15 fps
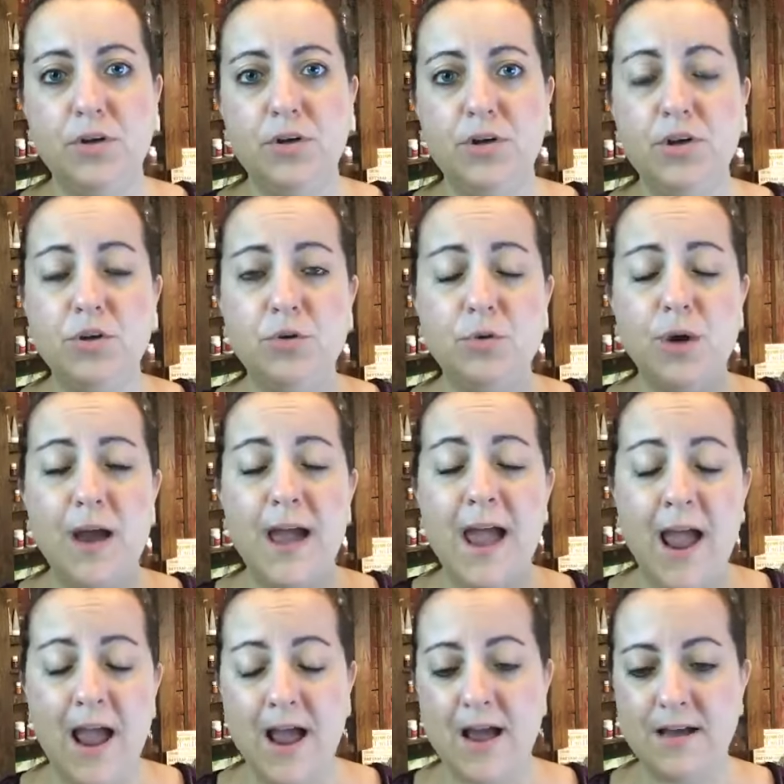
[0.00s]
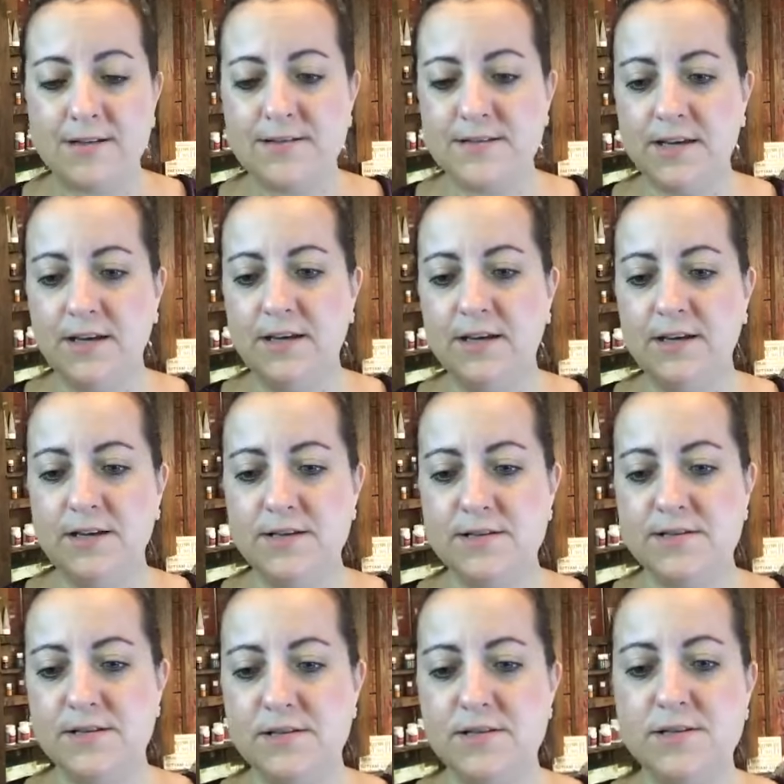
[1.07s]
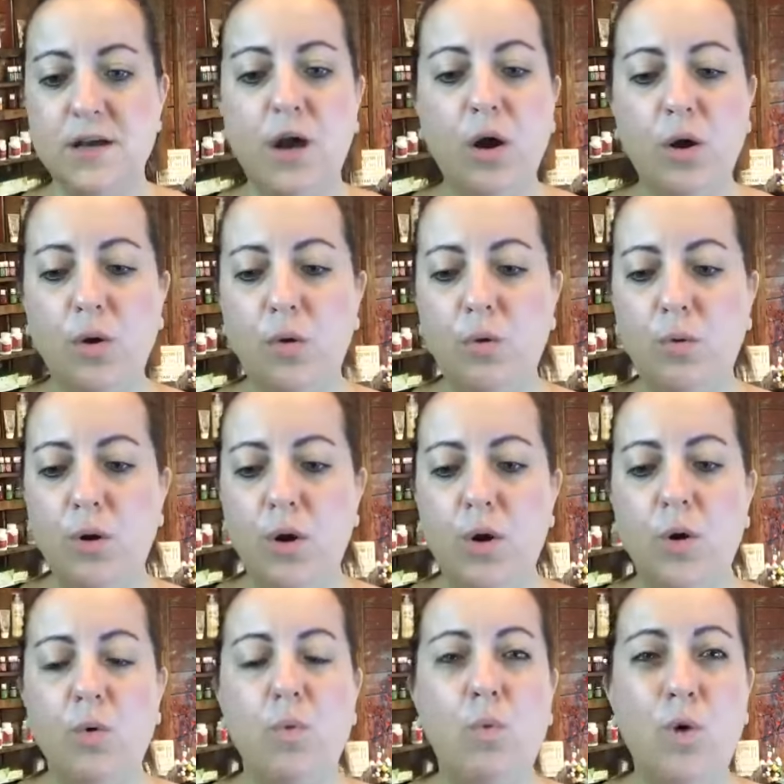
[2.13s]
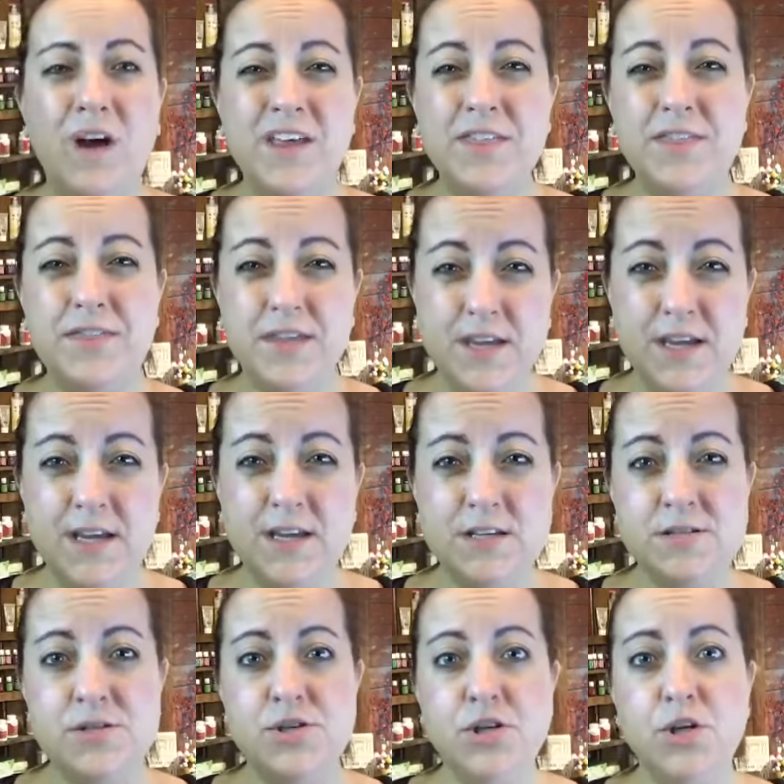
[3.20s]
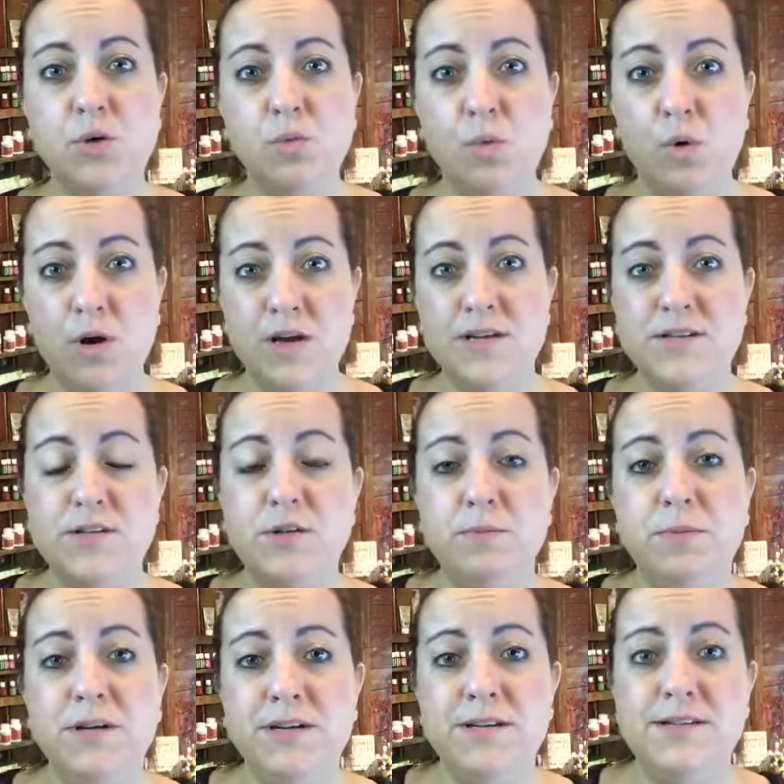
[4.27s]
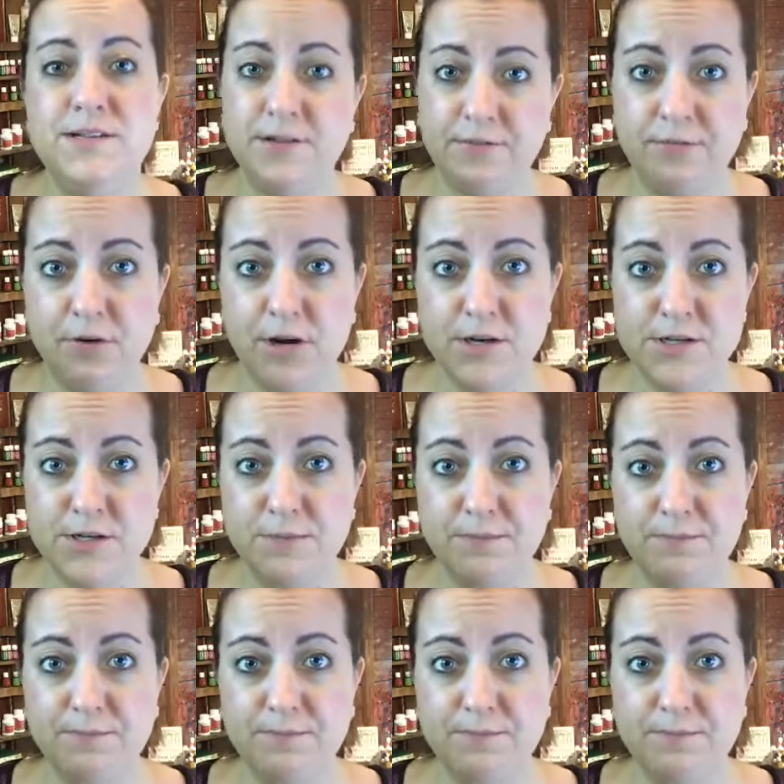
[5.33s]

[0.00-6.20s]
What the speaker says: you ask is, so what things do you want to be different?